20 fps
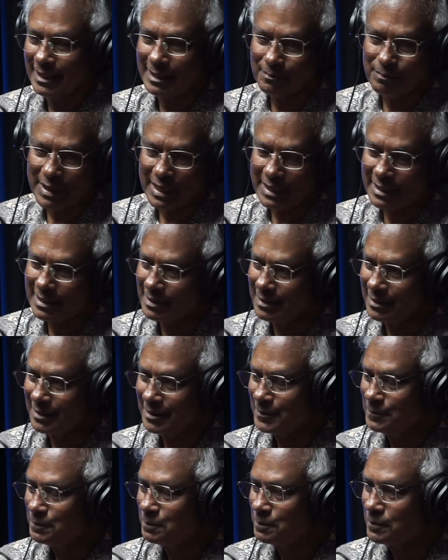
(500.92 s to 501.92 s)
I came back here
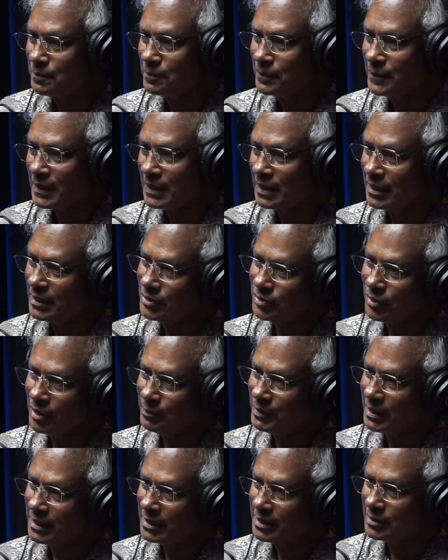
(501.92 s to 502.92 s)
and joined
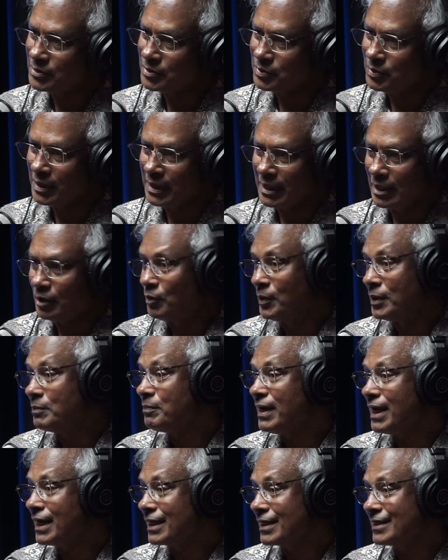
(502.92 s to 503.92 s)
medical school, and now I went
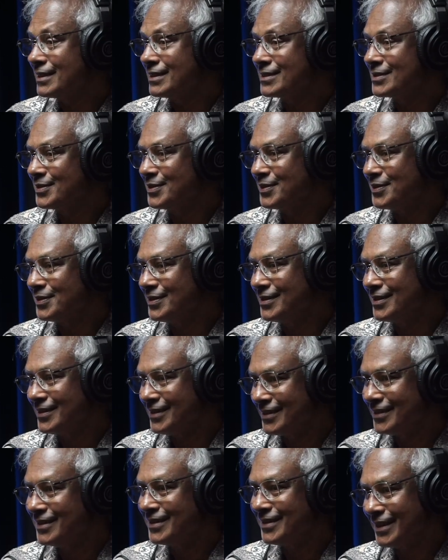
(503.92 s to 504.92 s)
back. So
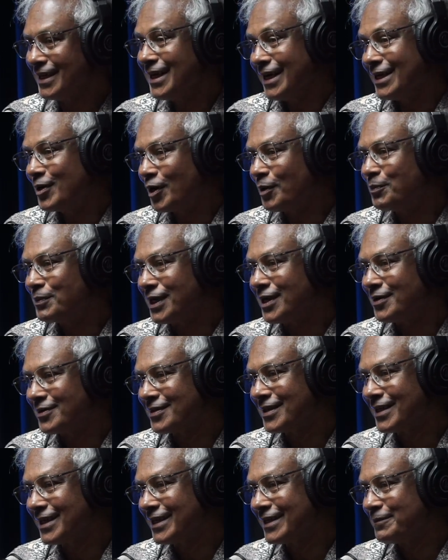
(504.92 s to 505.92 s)
yeah, I dropped out. Yeah.